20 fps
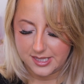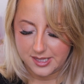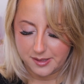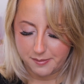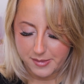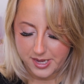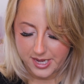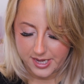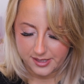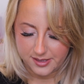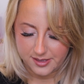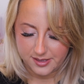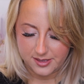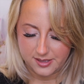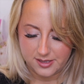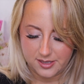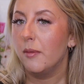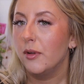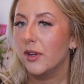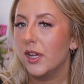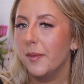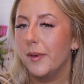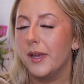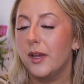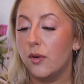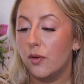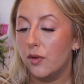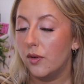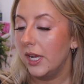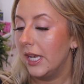mist. Look a bit
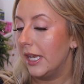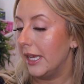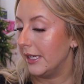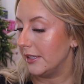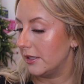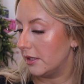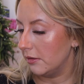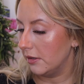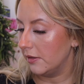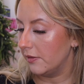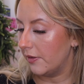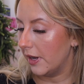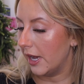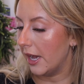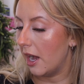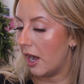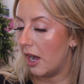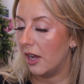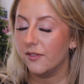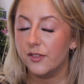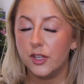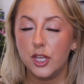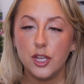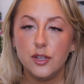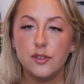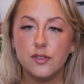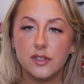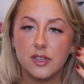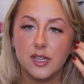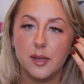oily, to be fair. I've
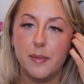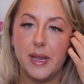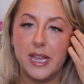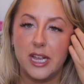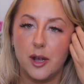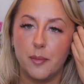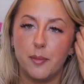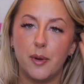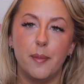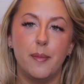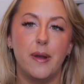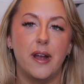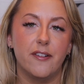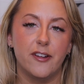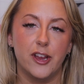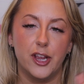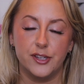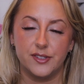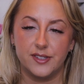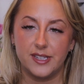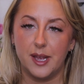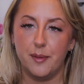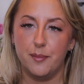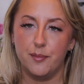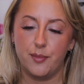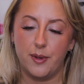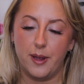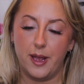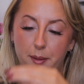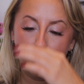used the Makeup by Mario setting
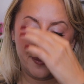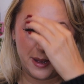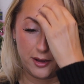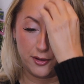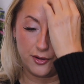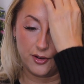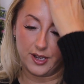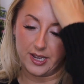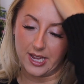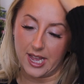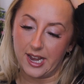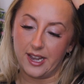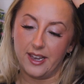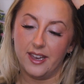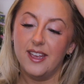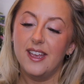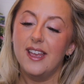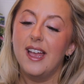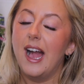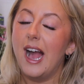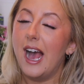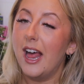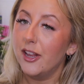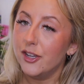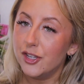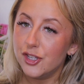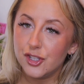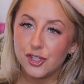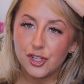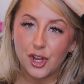powder again, and I
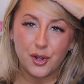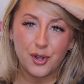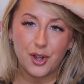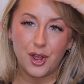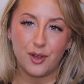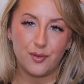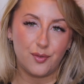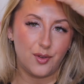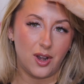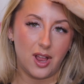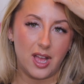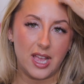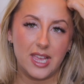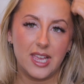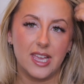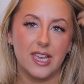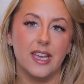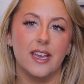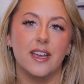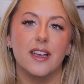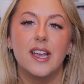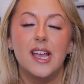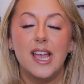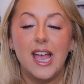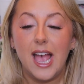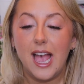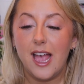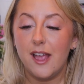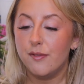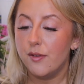just don't know if I like it.
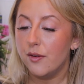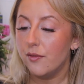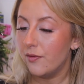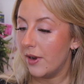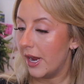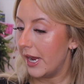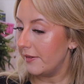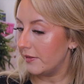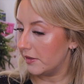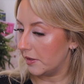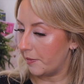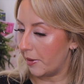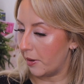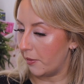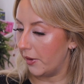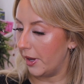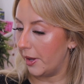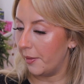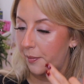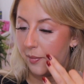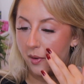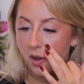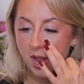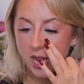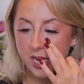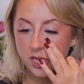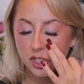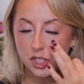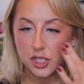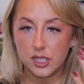Everyone raves about it, but
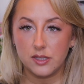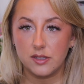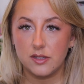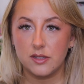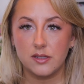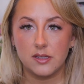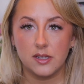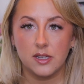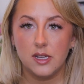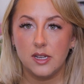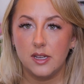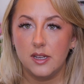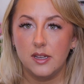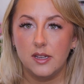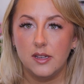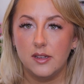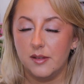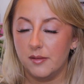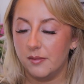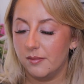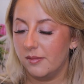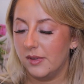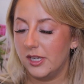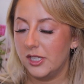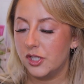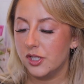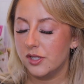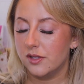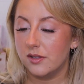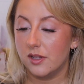it just
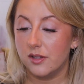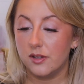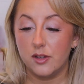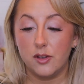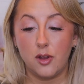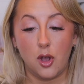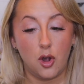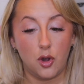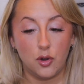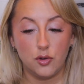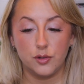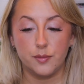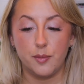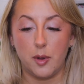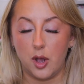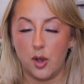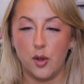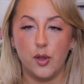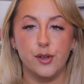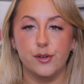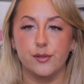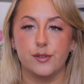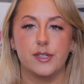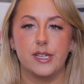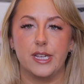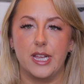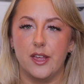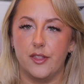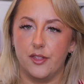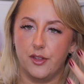doesn't hold my oils
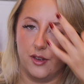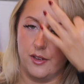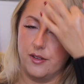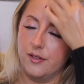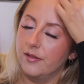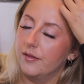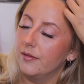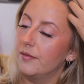together.